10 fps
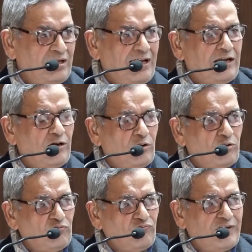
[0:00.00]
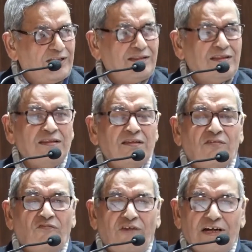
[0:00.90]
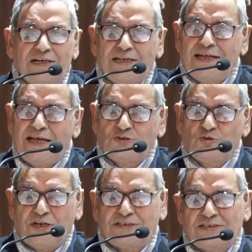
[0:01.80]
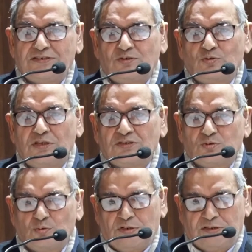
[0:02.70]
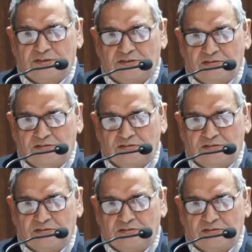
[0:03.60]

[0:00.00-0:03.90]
along with worldly education to the students.